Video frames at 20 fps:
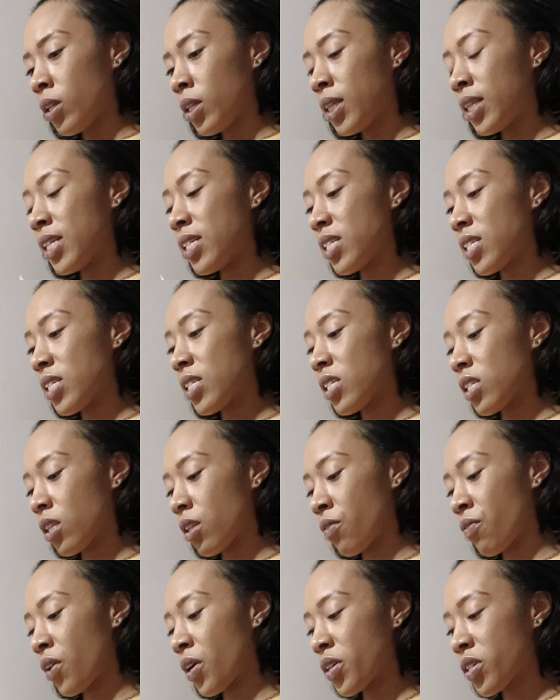this isn't
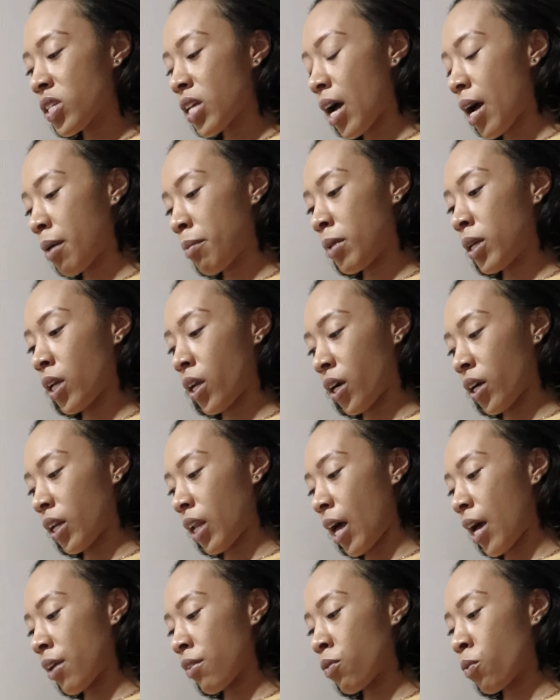the first time in your
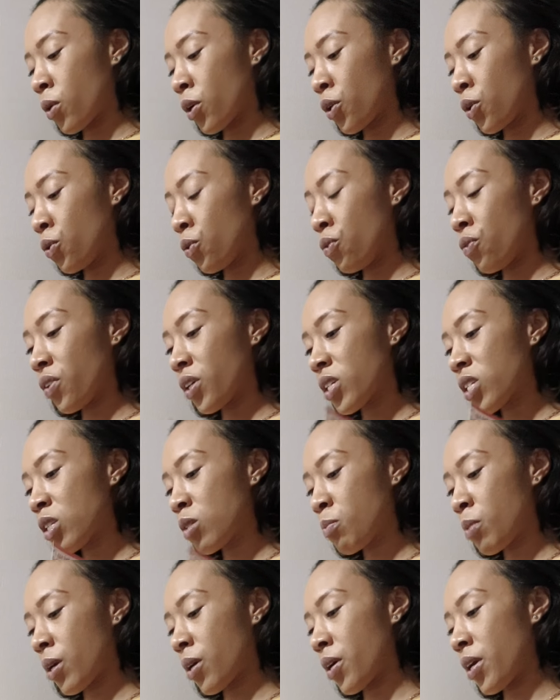life where you've
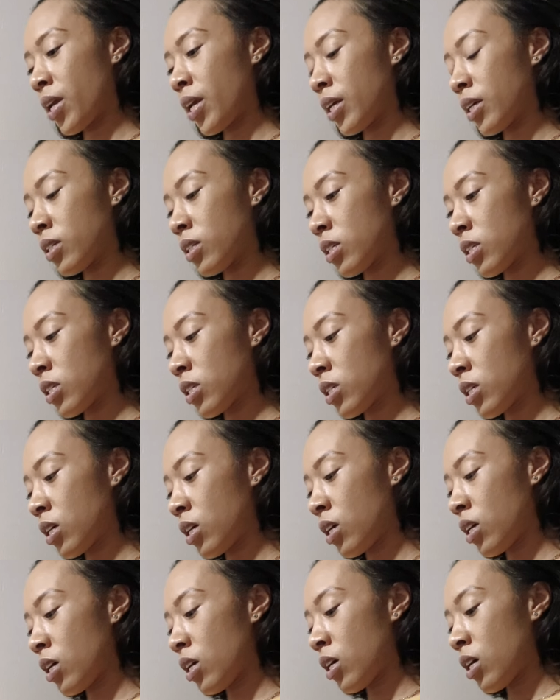experienced
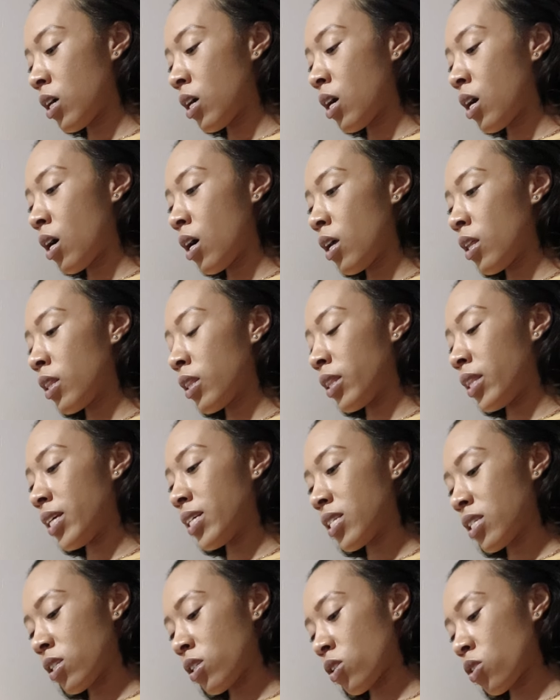
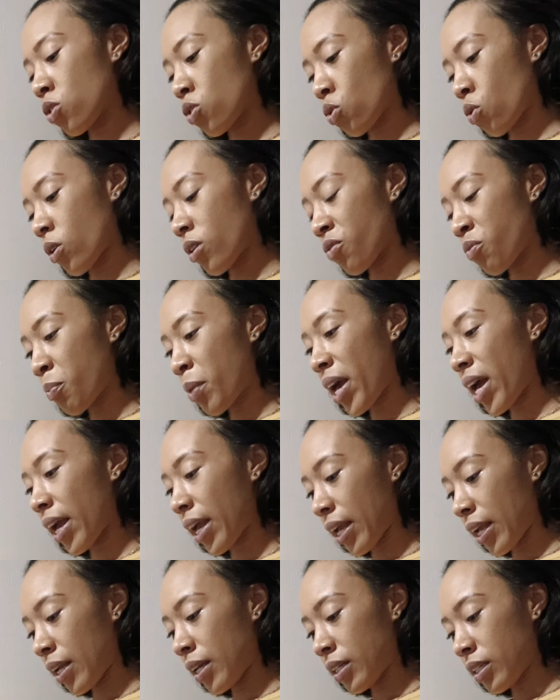this sort of
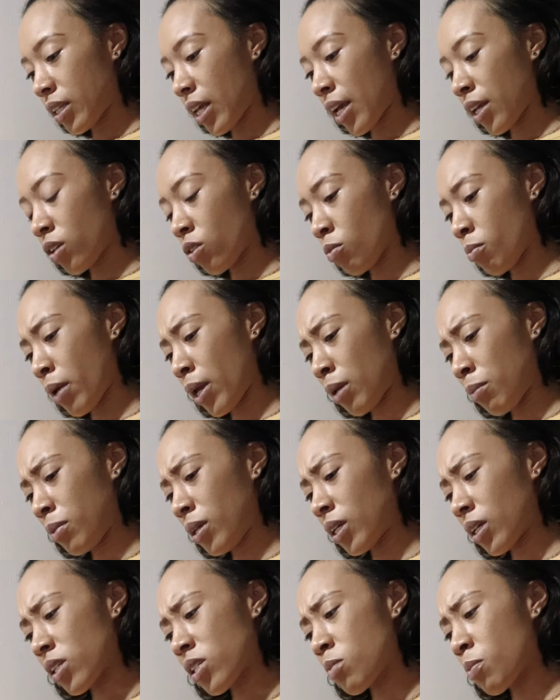pain that you may
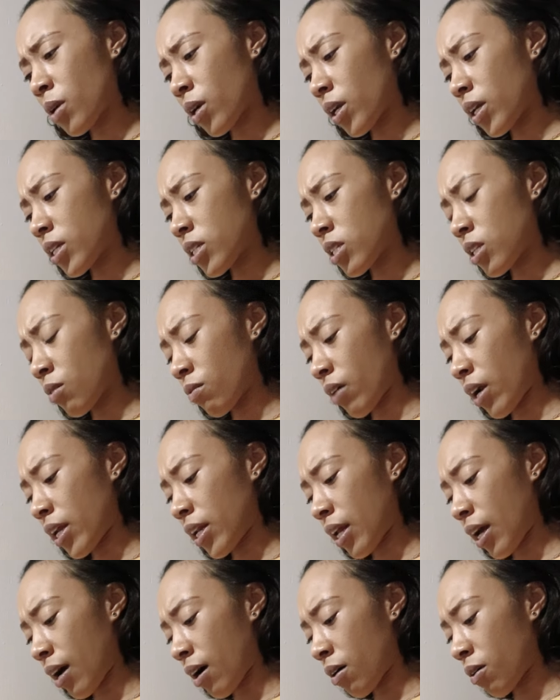be experiencing right
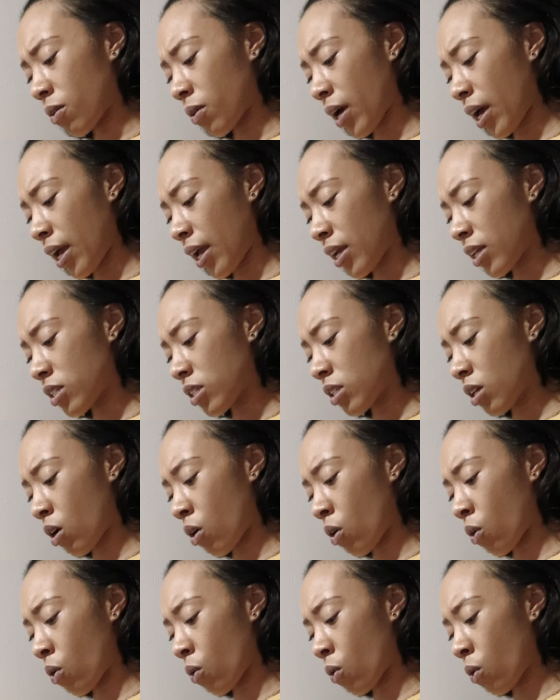now, okay?
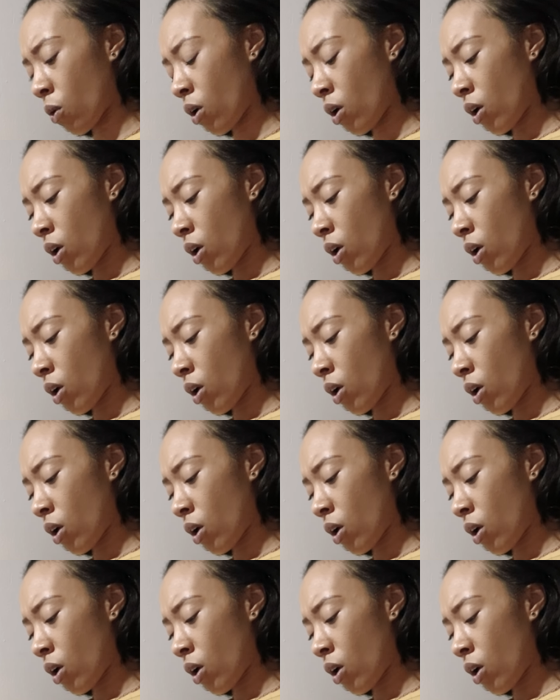So